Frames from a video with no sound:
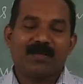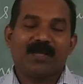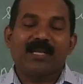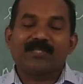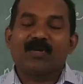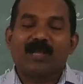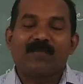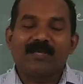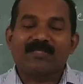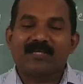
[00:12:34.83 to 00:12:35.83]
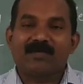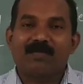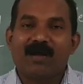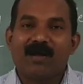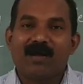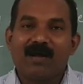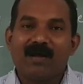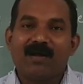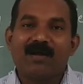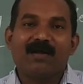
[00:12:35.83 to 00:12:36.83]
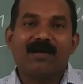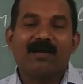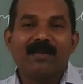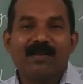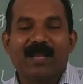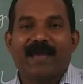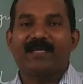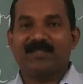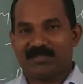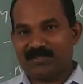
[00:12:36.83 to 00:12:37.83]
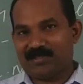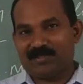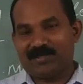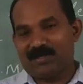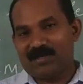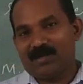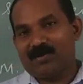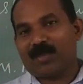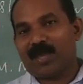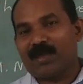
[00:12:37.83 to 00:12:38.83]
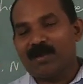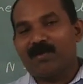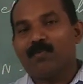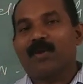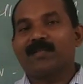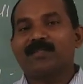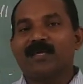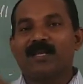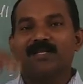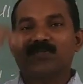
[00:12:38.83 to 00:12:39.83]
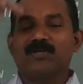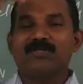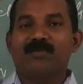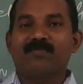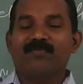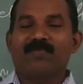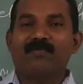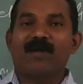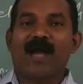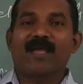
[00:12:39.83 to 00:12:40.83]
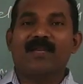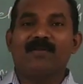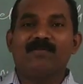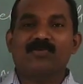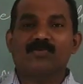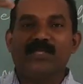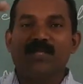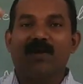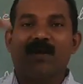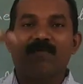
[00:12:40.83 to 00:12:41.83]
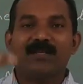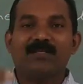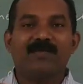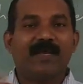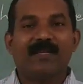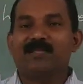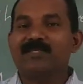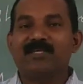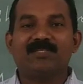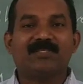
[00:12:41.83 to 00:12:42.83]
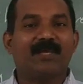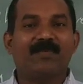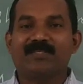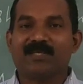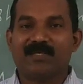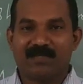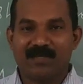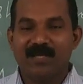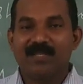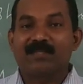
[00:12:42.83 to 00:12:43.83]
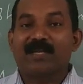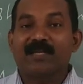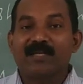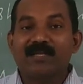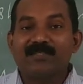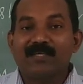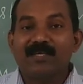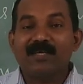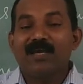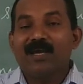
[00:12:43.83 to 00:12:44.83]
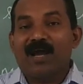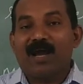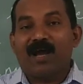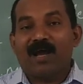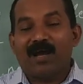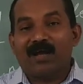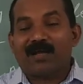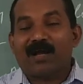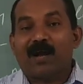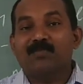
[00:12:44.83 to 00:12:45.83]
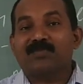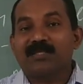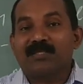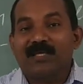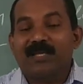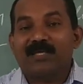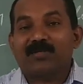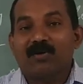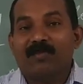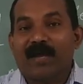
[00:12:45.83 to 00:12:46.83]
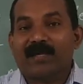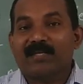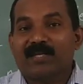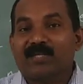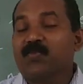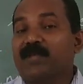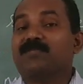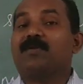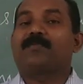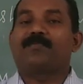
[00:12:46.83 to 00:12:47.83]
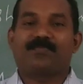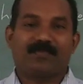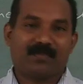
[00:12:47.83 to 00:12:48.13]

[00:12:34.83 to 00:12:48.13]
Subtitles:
electron emitted light. Okay, when the electron jump from higher level to the lower level, energy is emitted. That energy comes in the electromagnetic spectrum.